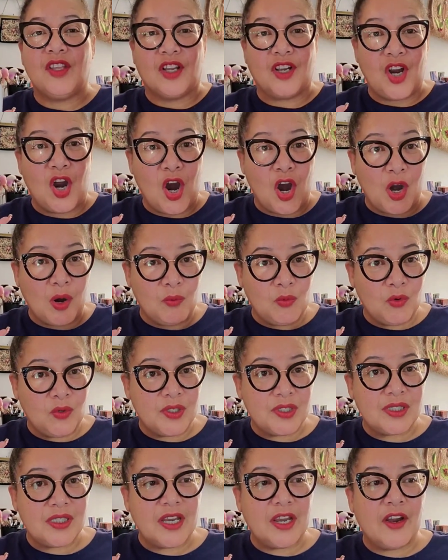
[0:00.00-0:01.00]
the caramel
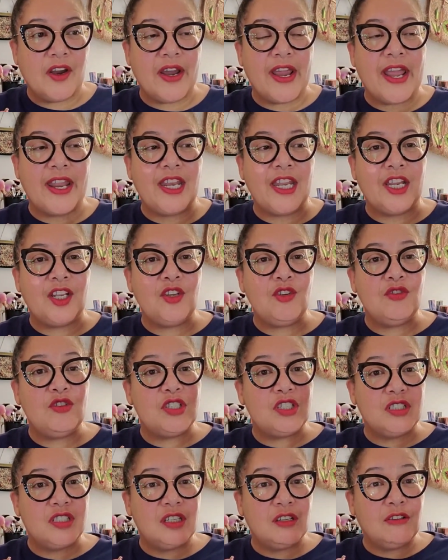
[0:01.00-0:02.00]
is there, and then you
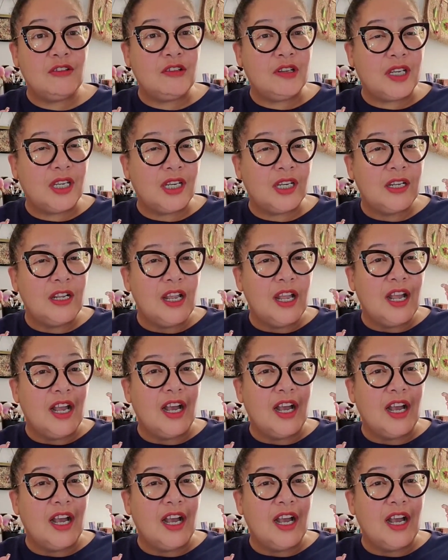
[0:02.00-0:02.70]
still get